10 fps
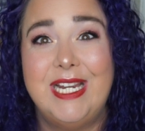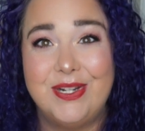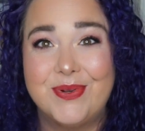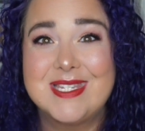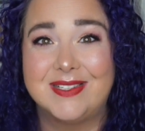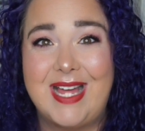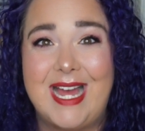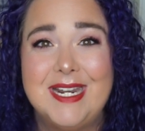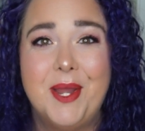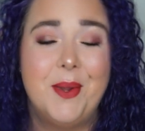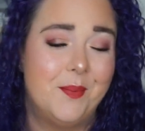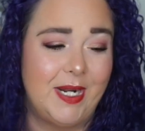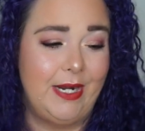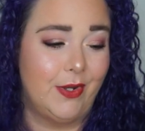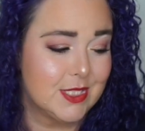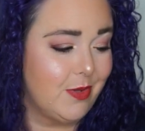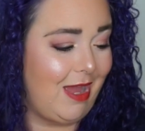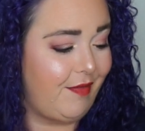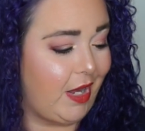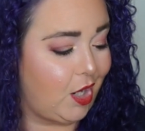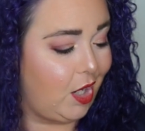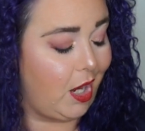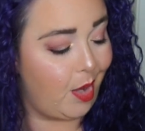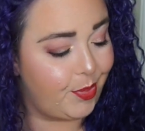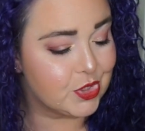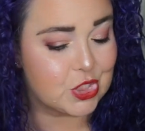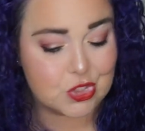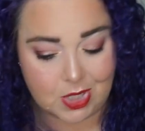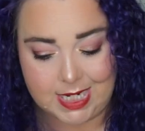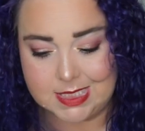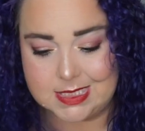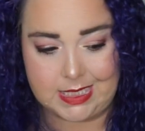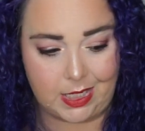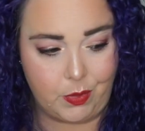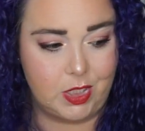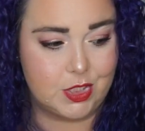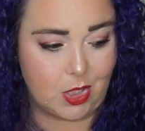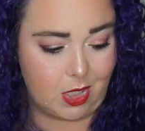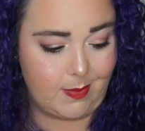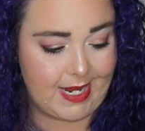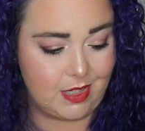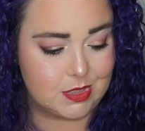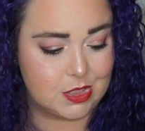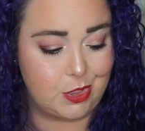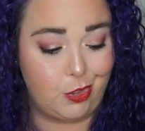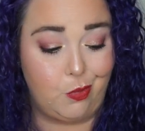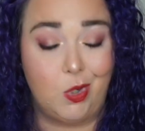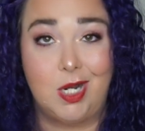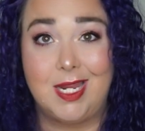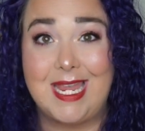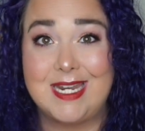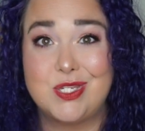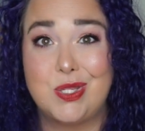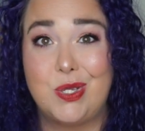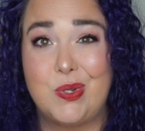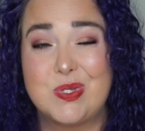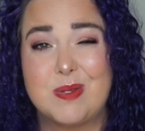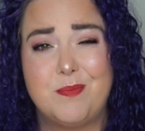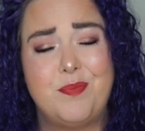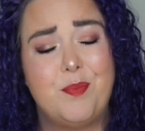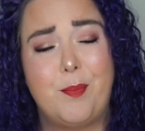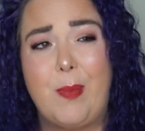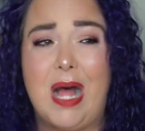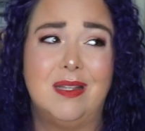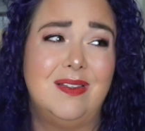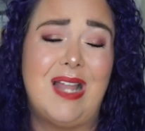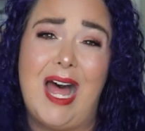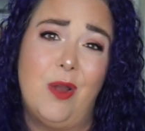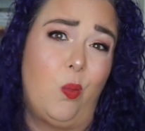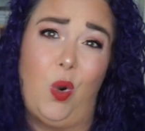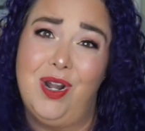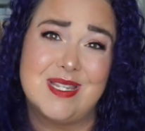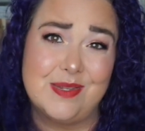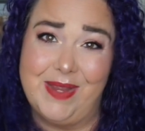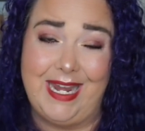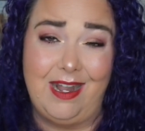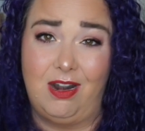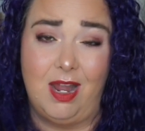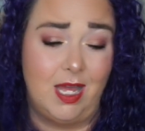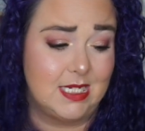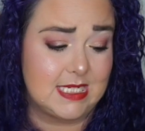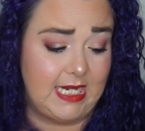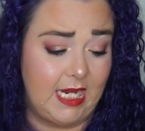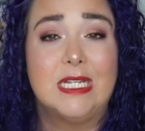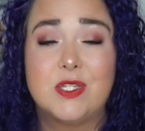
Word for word: I know it's a lot, but I also have a couple strikes that I wanna talk about. So we're gonna get into those a lot works in my hair, honestly.